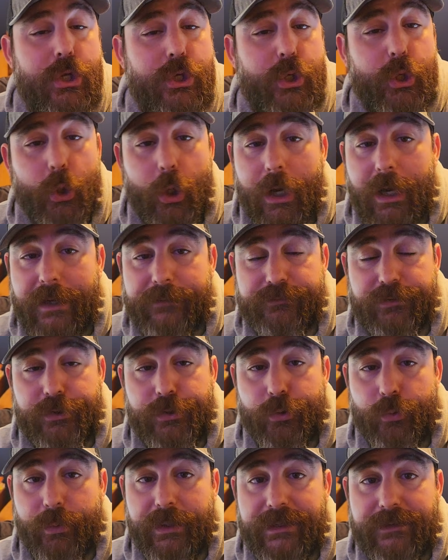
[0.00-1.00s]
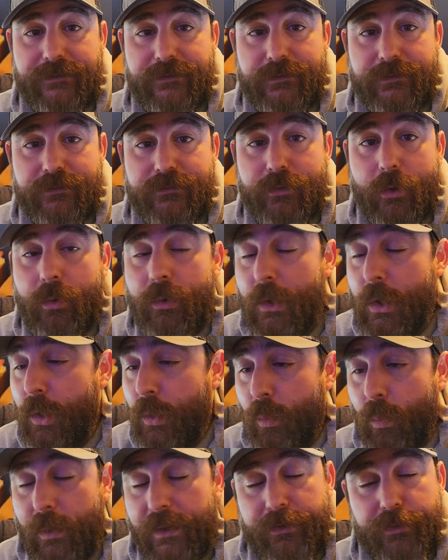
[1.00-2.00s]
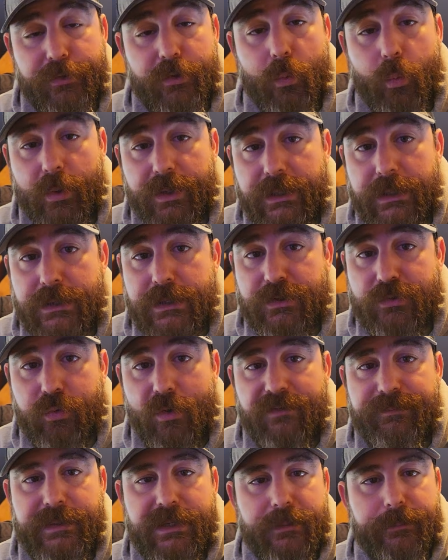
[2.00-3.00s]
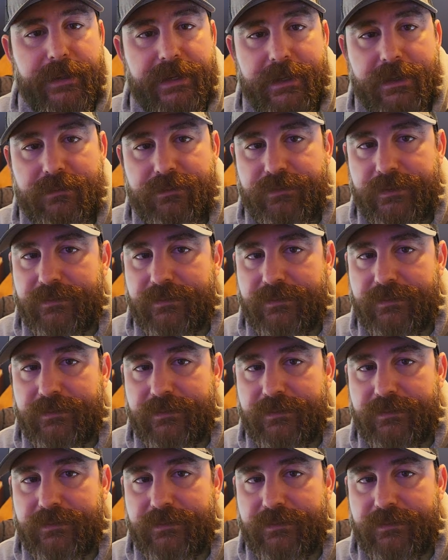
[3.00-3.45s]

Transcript: You're off to the races. So whether you're working the 12 meter band,